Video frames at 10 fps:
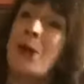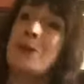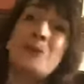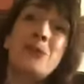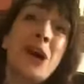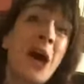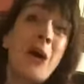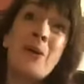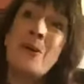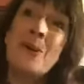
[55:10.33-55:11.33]

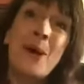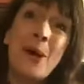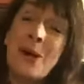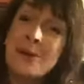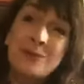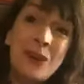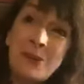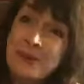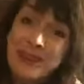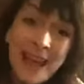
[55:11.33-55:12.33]
no,
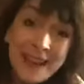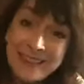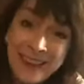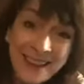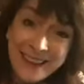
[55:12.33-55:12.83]
don't let her